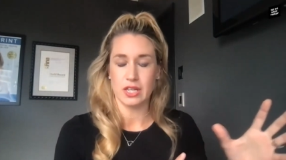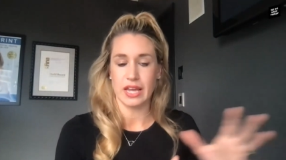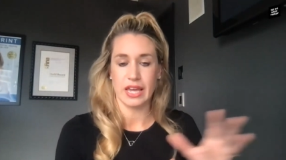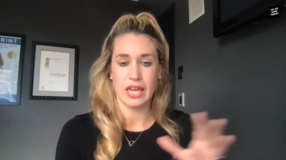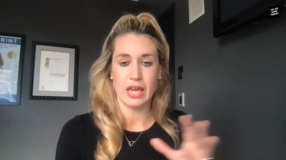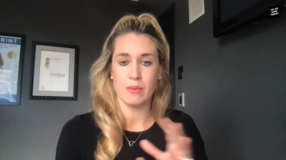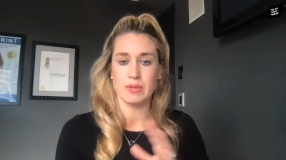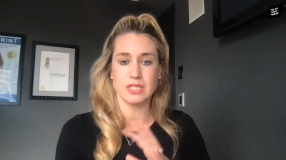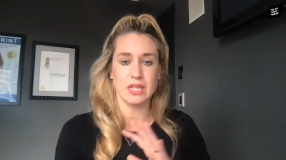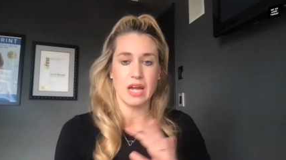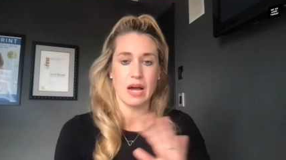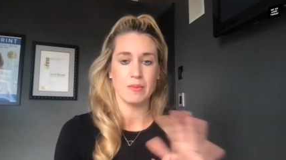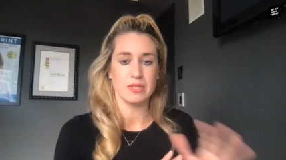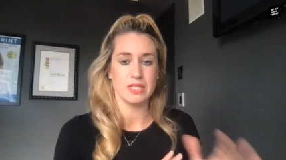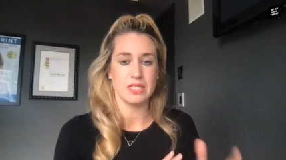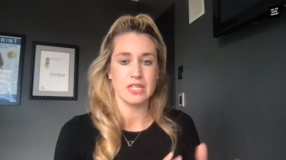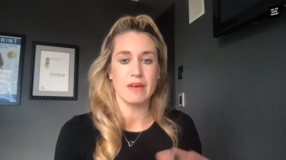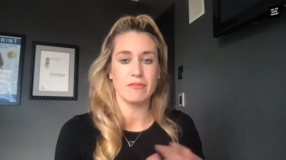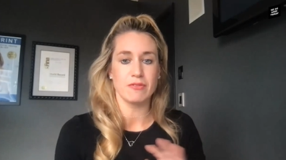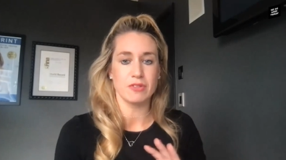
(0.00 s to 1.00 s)
Like it was, I
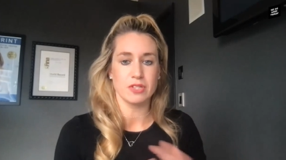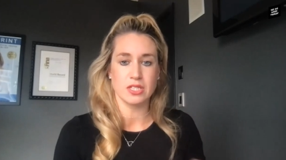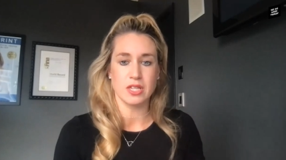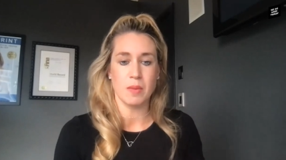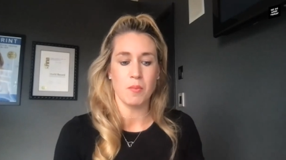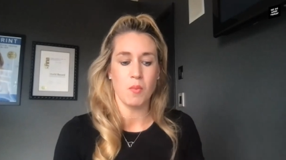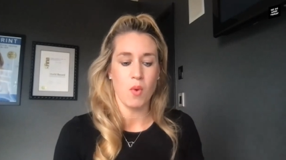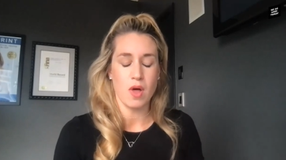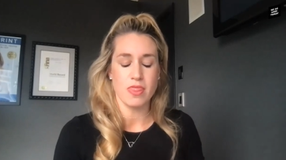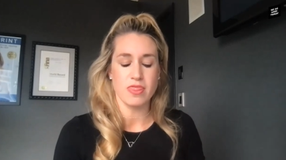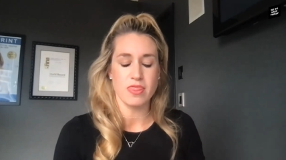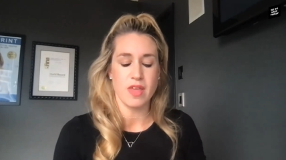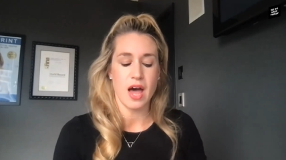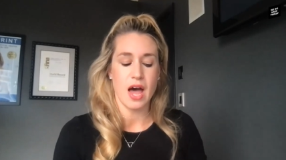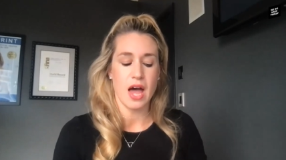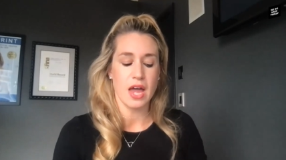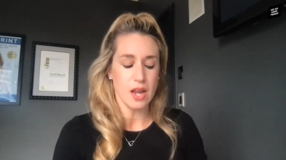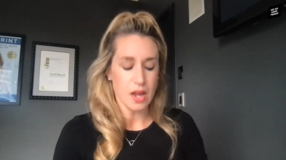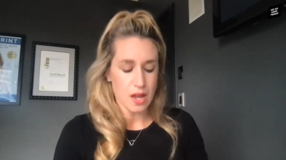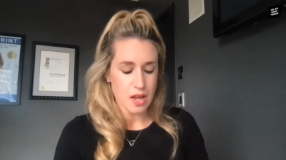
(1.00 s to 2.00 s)
was never someone
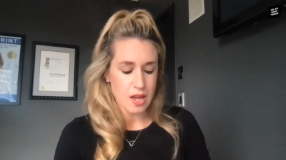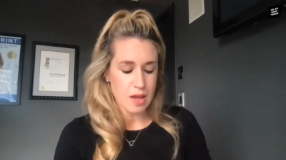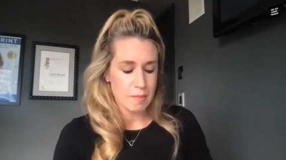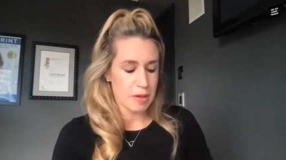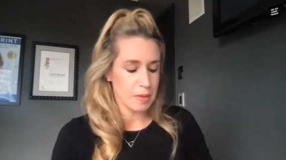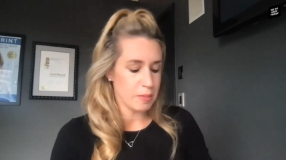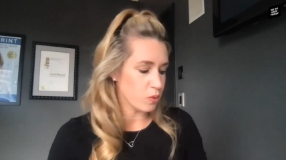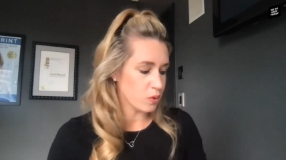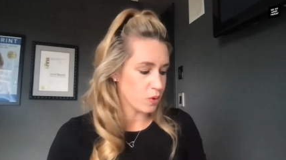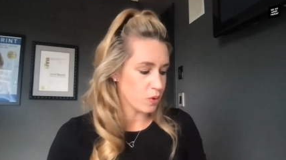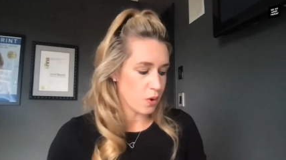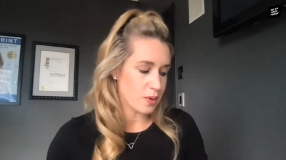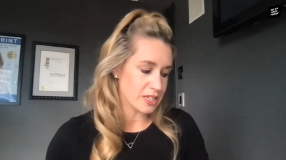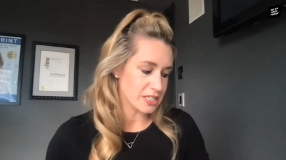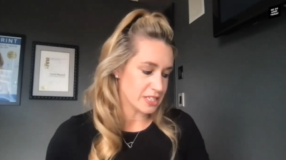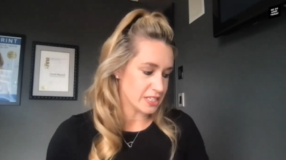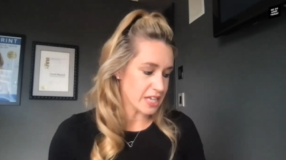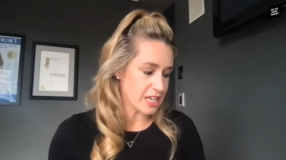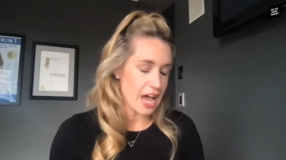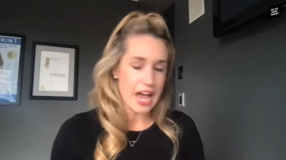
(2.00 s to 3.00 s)
that people would
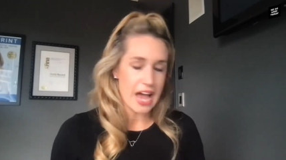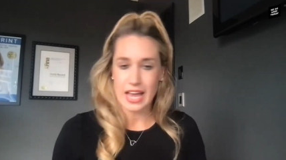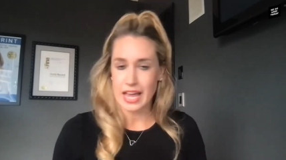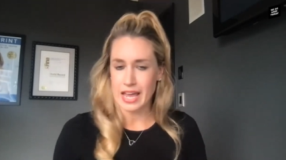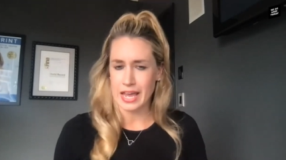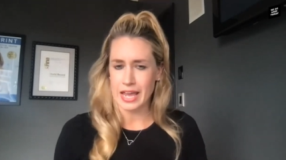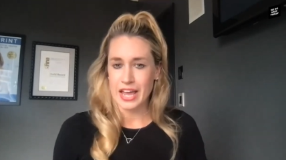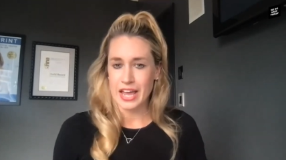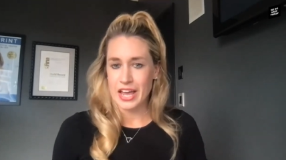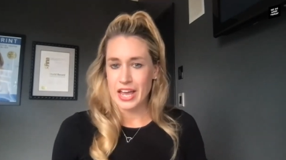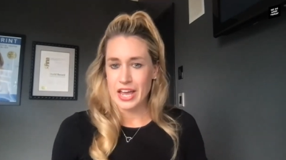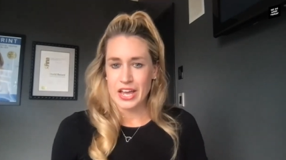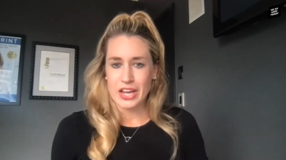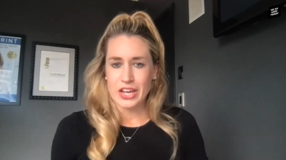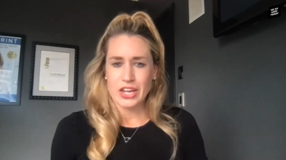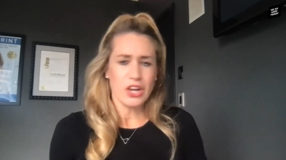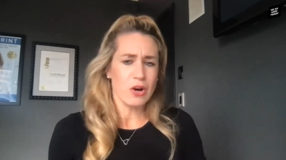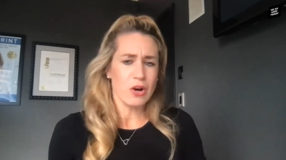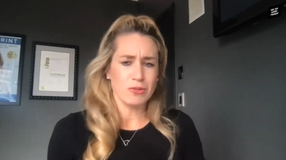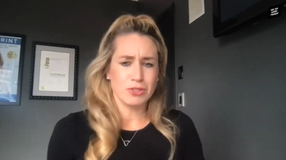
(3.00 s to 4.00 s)
always say,
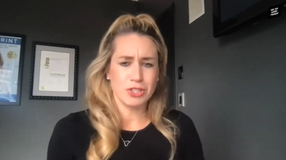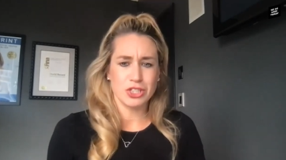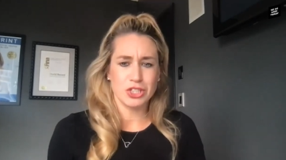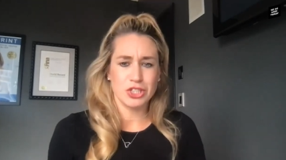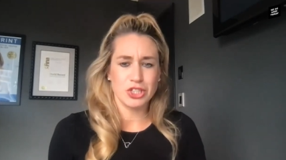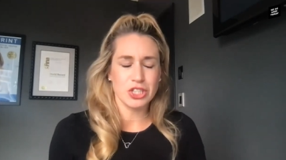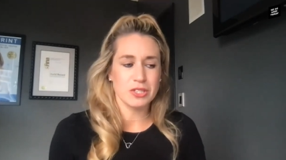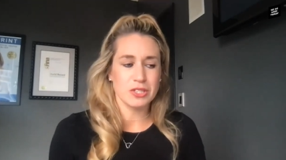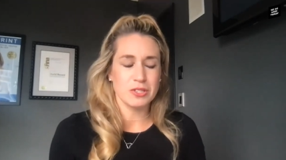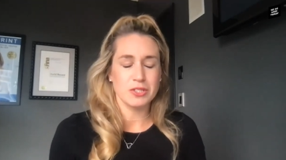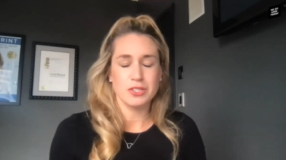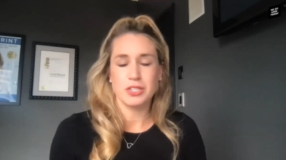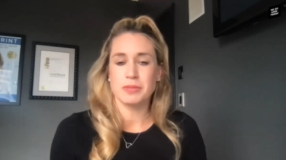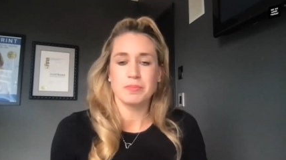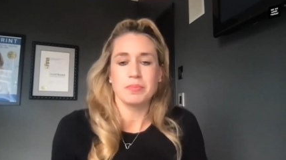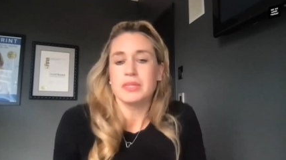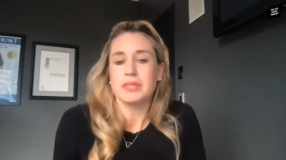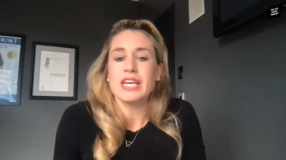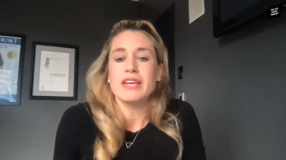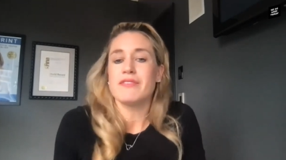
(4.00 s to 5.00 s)
no, just just
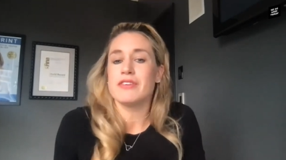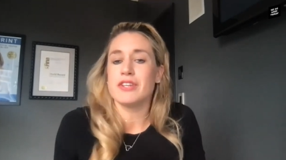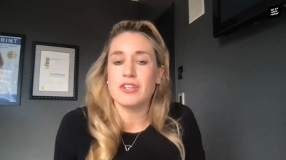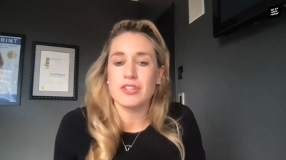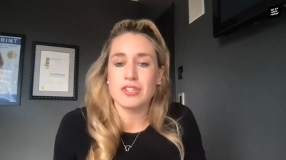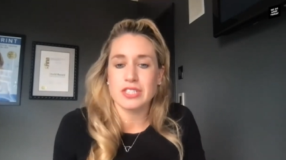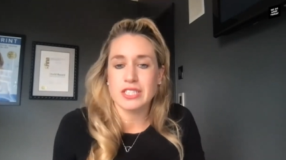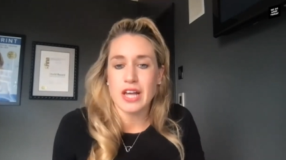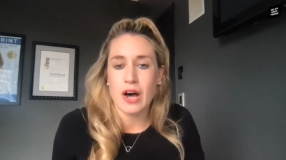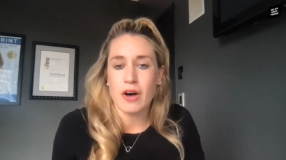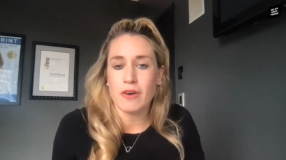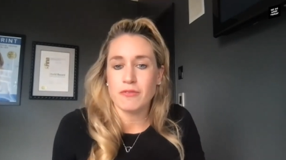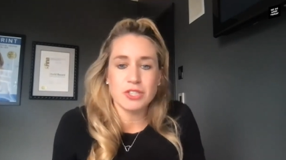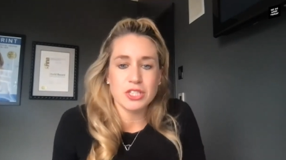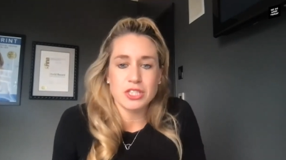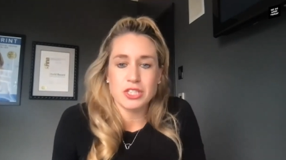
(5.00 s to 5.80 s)
just believe in yourself.